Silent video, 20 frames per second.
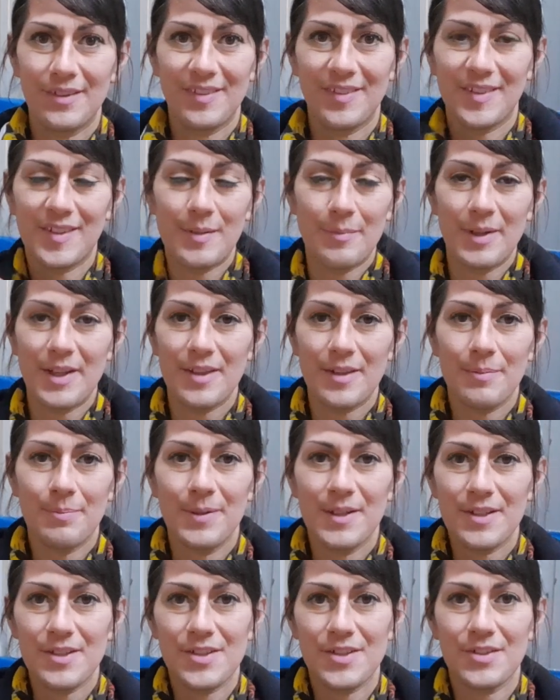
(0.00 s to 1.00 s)
some other
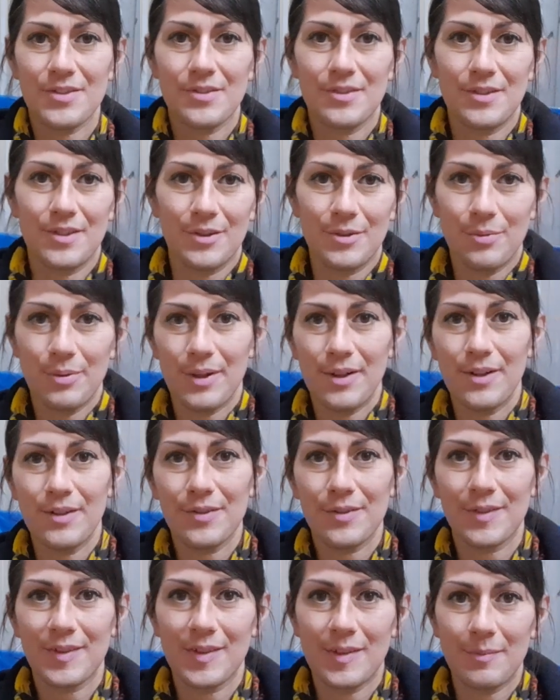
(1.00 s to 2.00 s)
picture or a
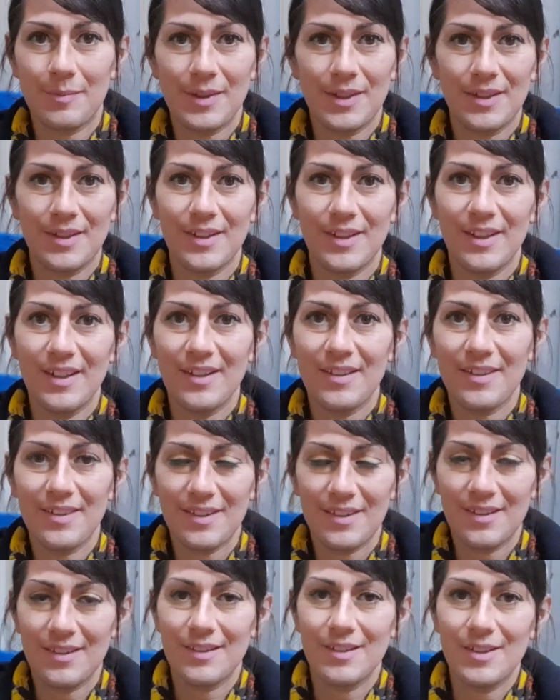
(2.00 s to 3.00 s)
quote or something.
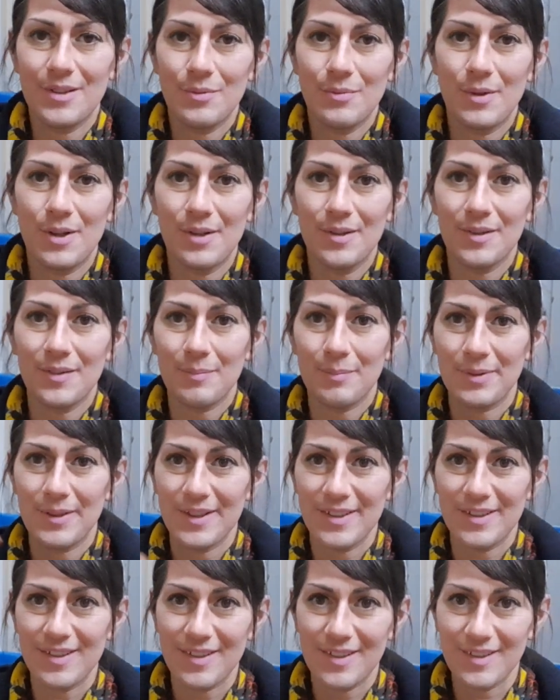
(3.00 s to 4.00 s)
Anything you want
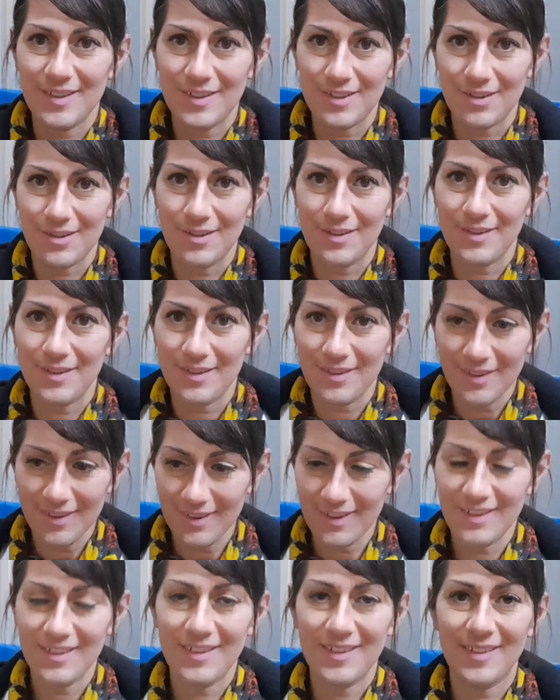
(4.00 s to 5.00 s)
printed on
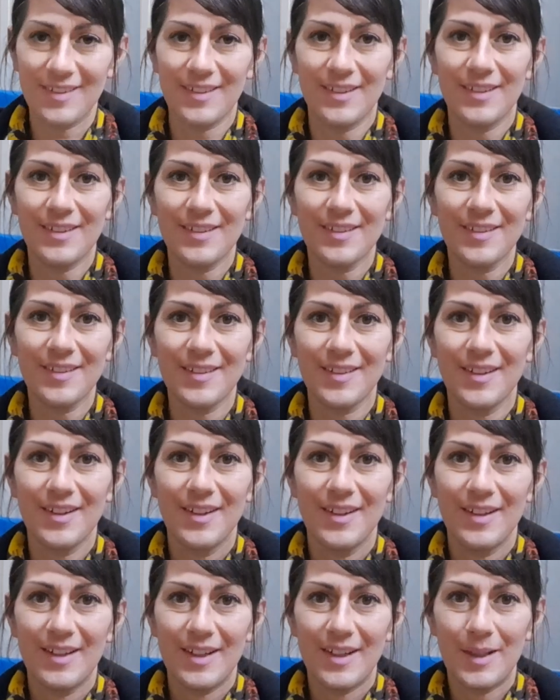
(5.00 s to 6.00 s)
these things.
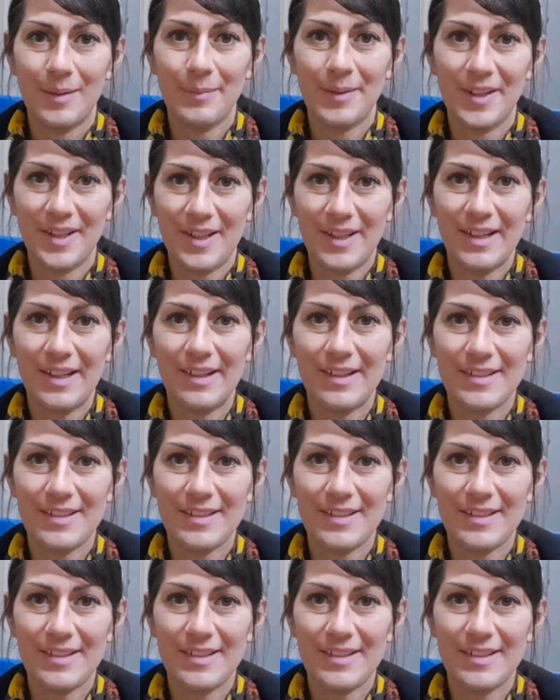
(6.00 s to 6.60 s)
I can get